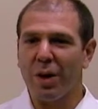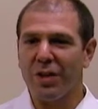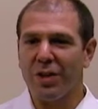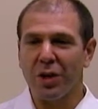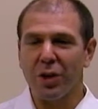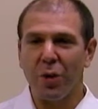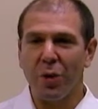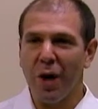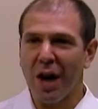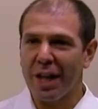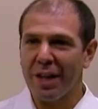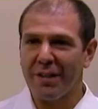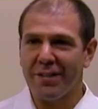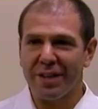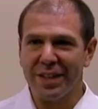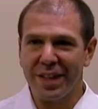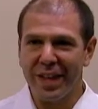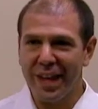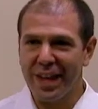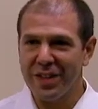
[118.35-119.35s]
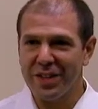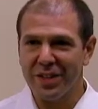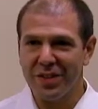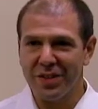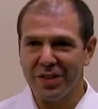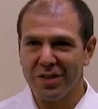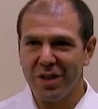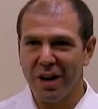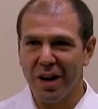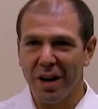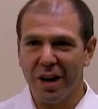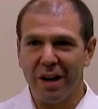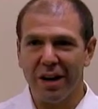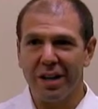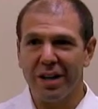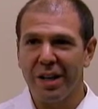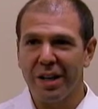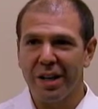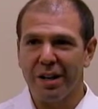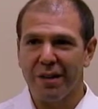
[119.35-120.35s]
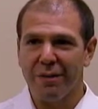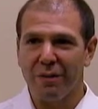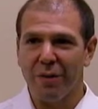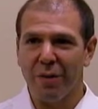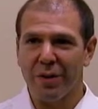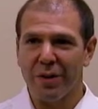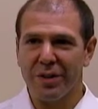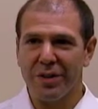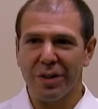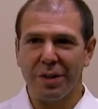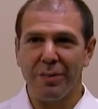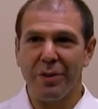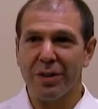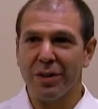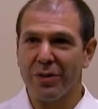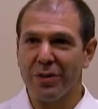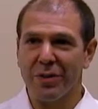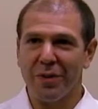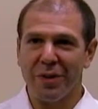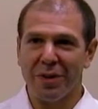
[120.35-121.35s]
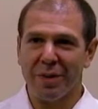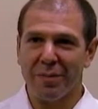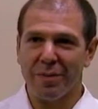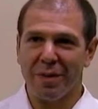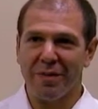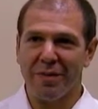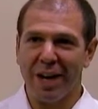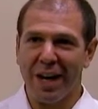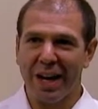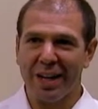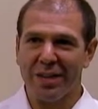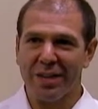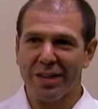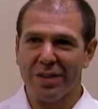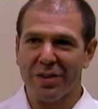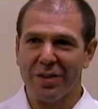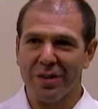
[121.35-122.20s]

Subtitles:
the qualifications are for someone who's going to provide these